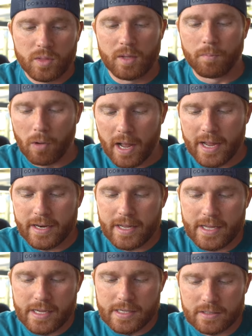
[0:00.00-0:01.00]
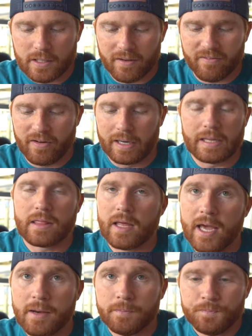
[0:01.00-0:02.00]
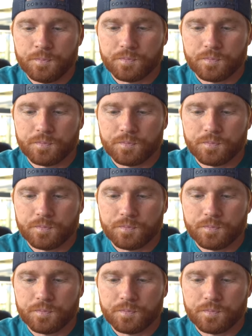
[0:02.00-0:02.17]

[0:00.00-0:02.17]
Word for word: The bread is very thin,